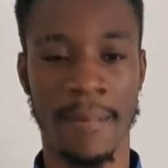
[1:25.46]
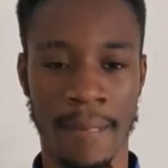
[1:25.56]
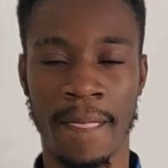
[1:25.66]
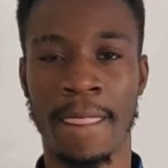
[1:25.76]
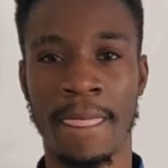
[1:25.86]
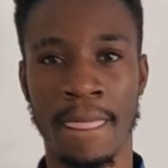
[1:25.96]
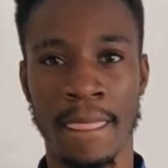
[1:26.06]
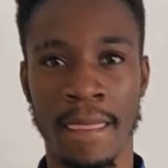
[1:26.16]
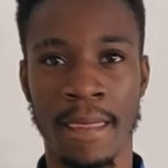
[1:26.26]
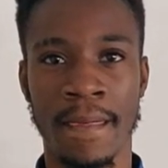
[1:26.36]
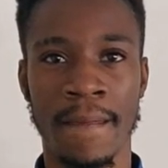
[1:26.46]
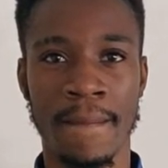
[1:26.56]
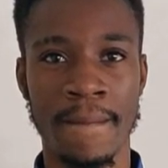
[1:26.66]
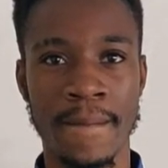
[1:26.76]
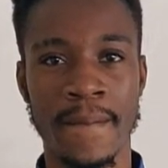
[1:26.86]
How you will use this
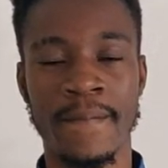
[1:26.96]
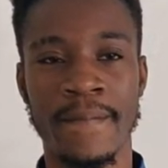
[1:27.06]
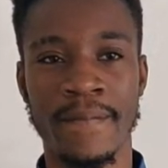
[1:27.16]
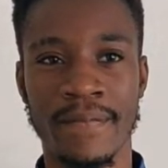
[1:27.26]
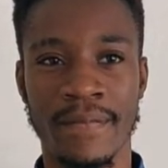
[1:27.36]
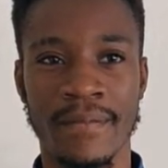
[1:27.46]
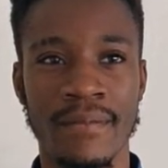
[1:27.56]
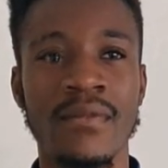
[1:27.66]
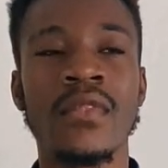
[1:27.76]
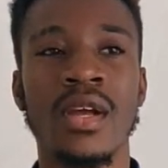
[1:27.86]
knowledge in the near future?